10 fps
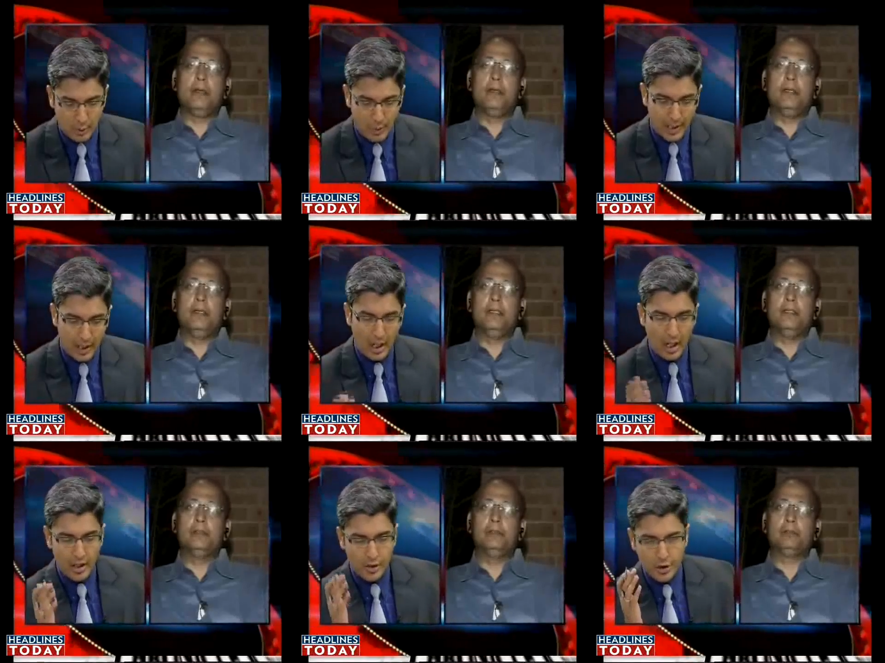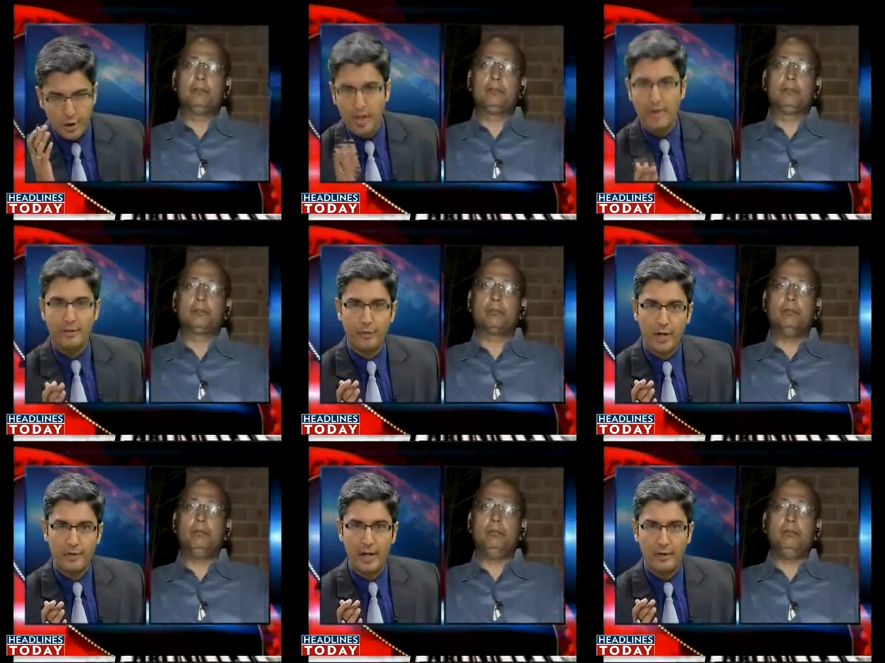Speaker 1: Singhvi. Sugar at
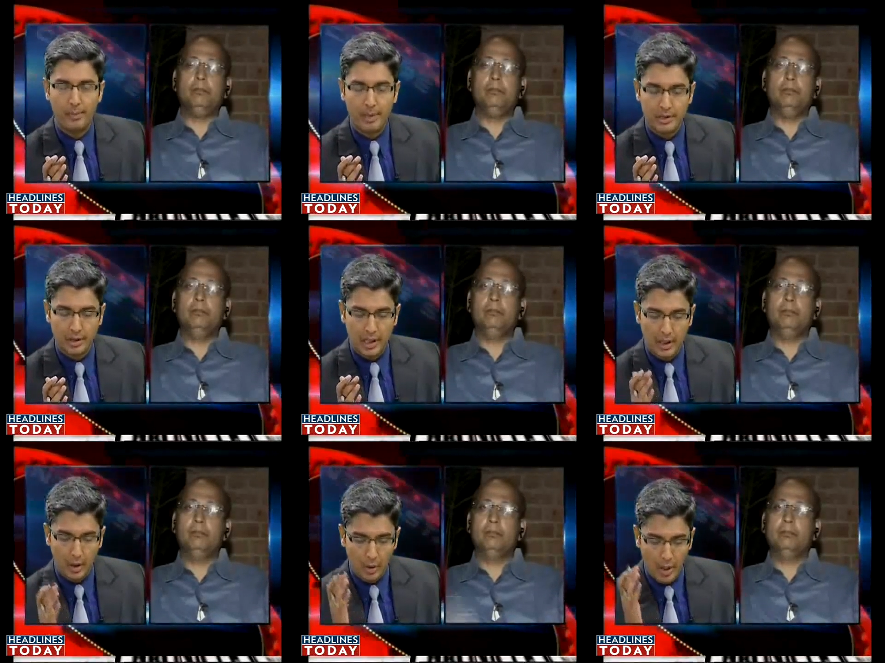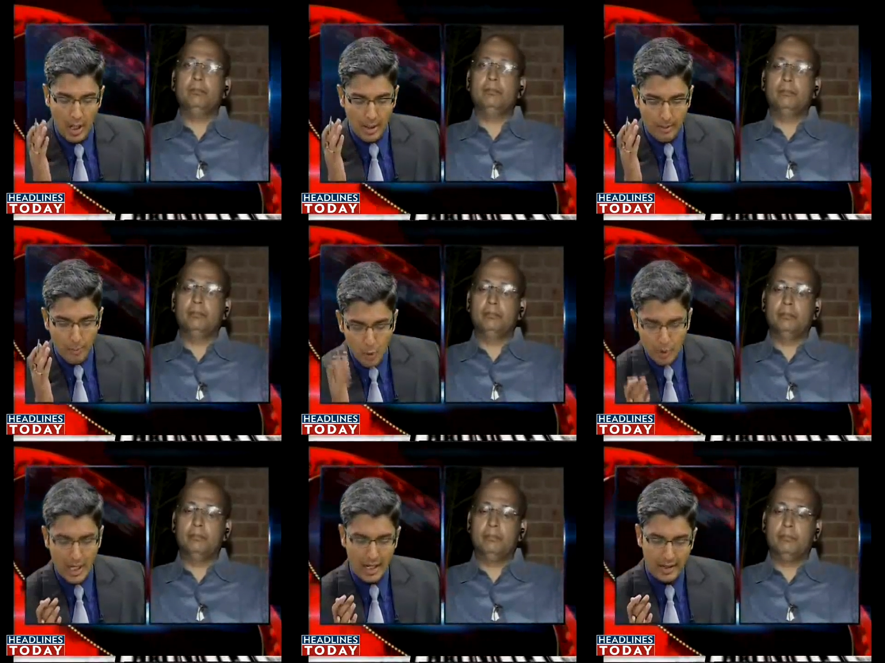45 rupees a kilo,
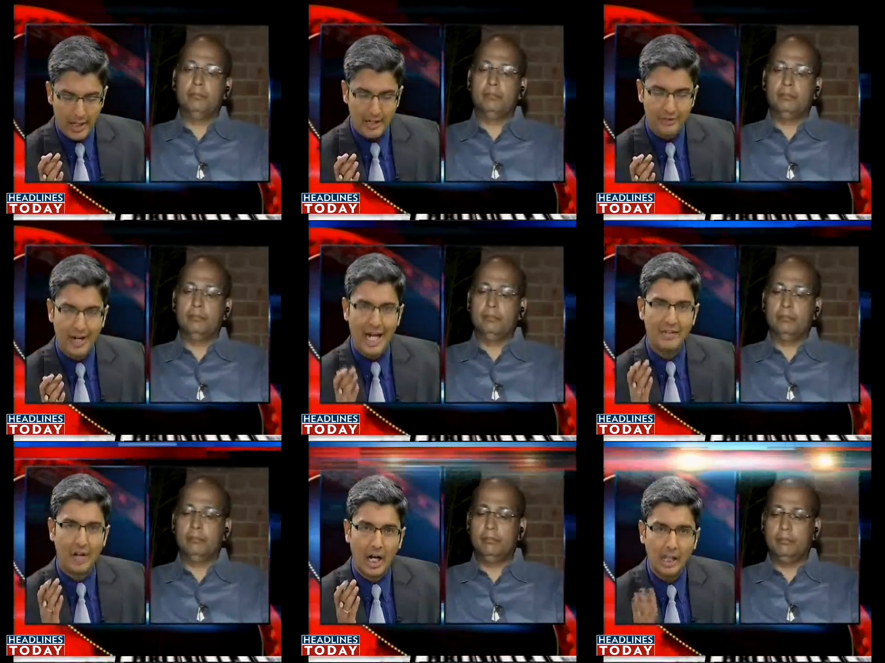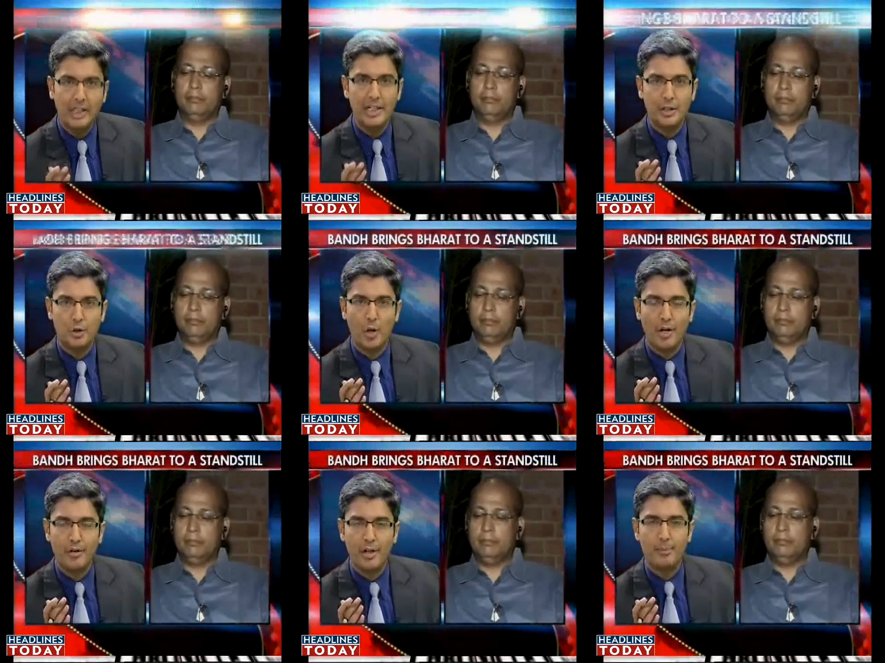moong dal at 85, haldi at
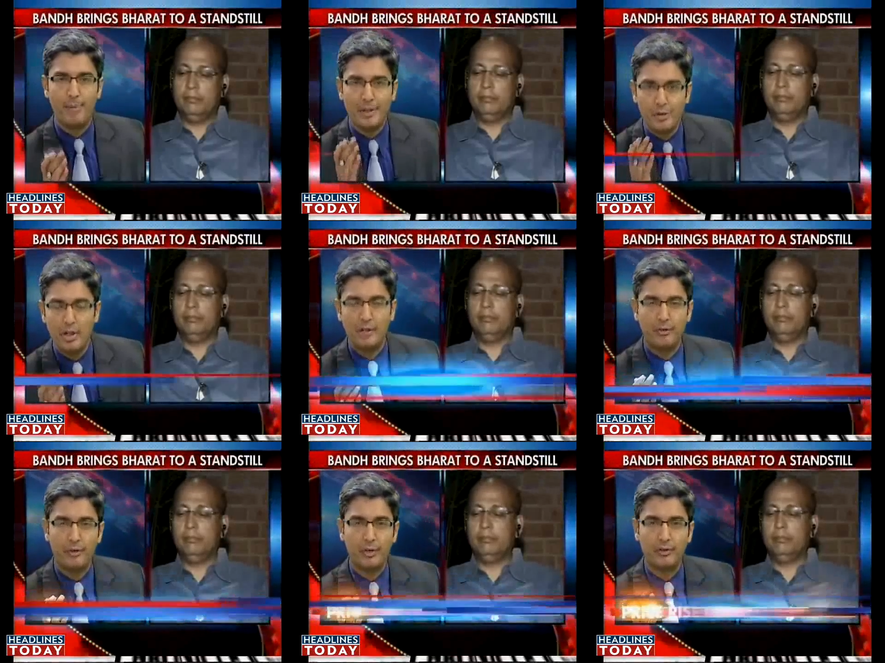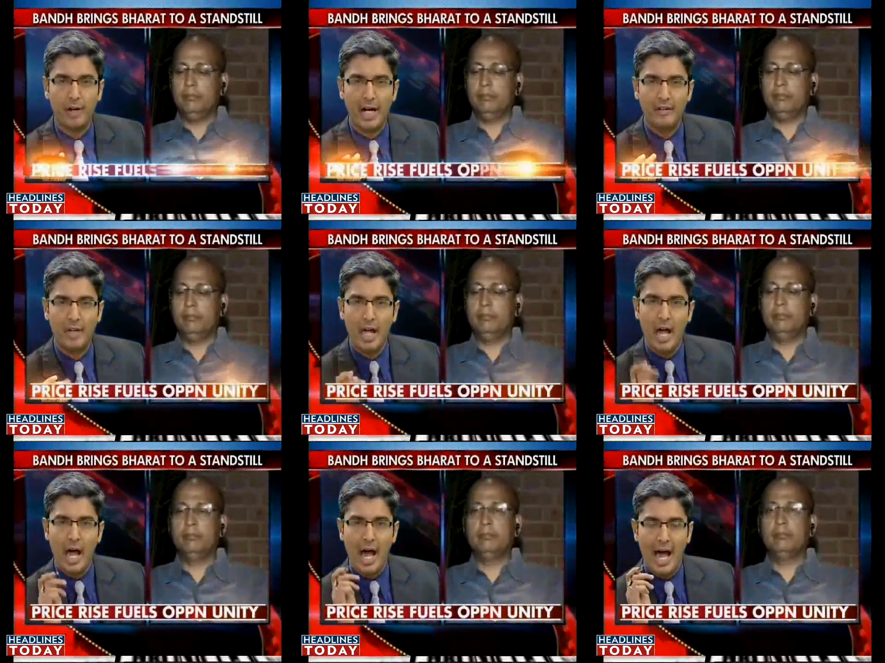200, petrol at 55.
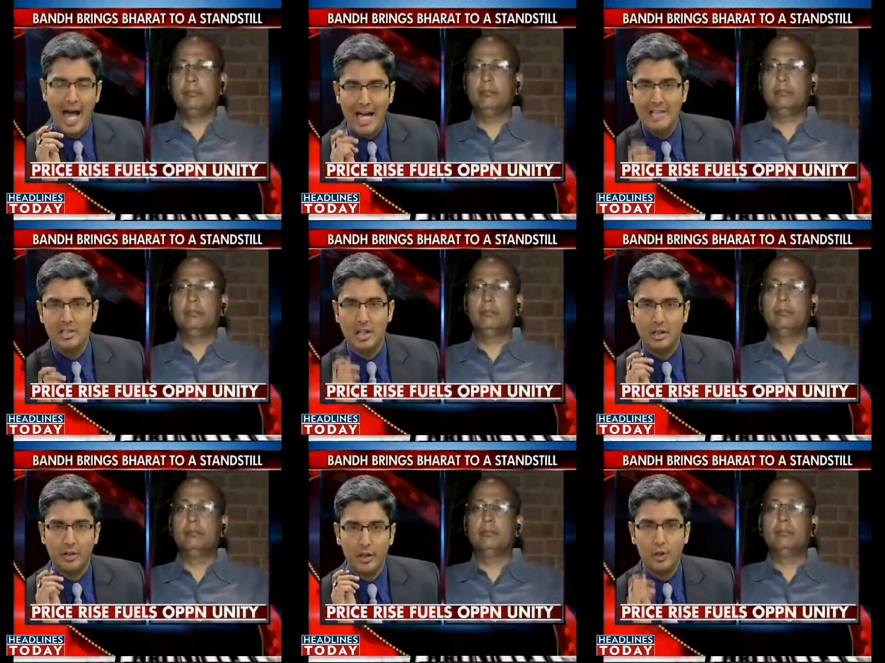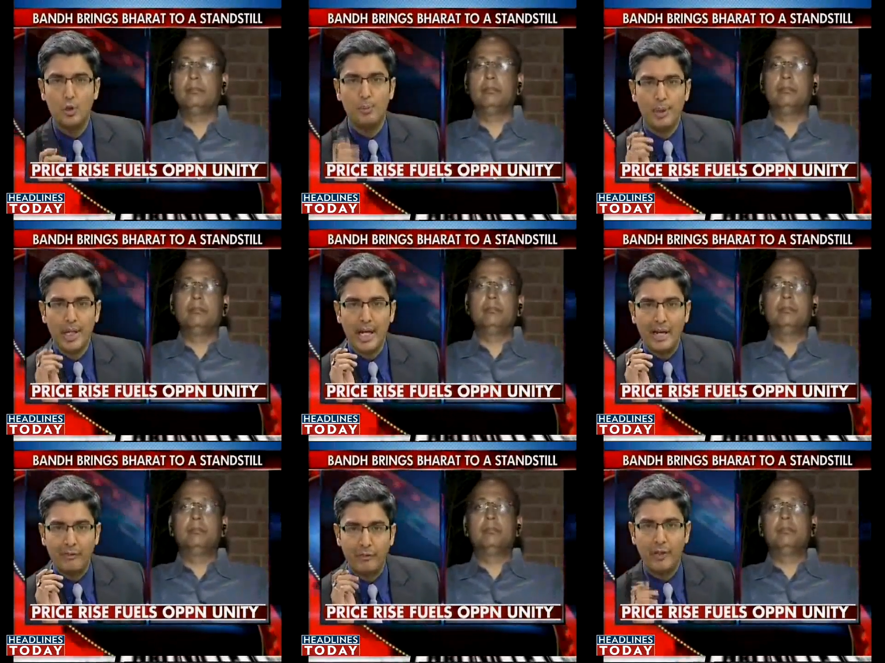Has the
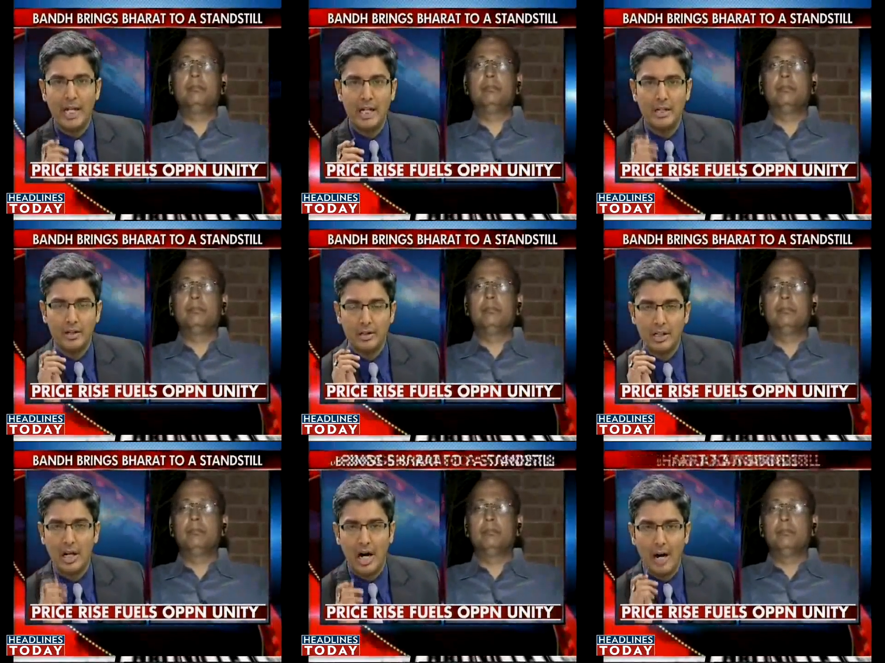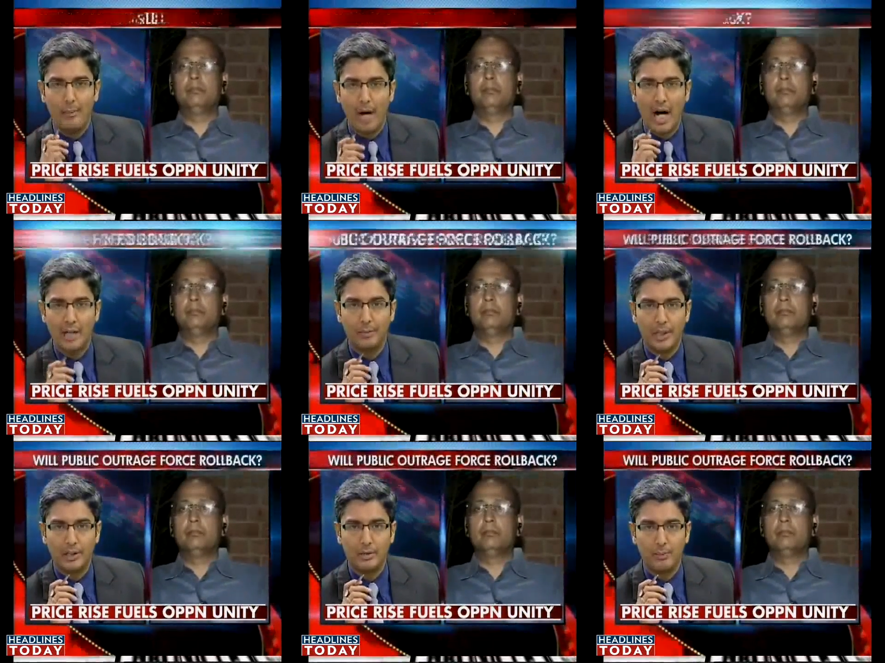UPA failed the Aam
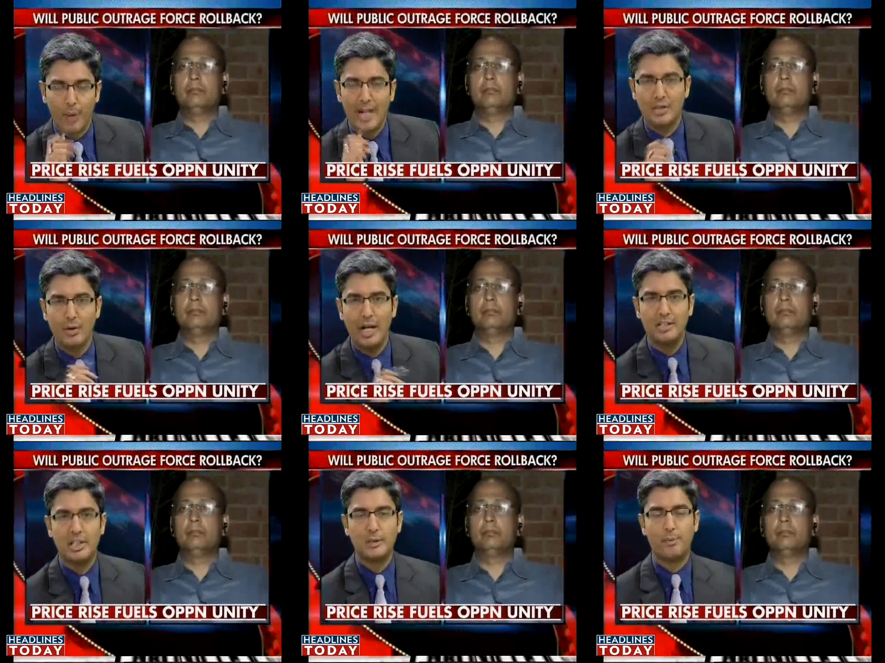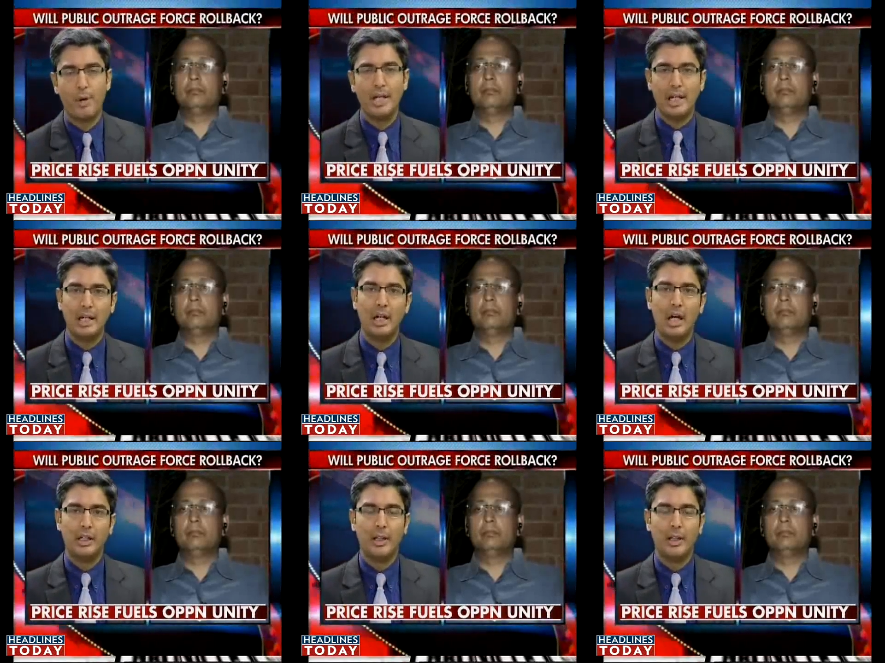Aadmi? Price rise is breaking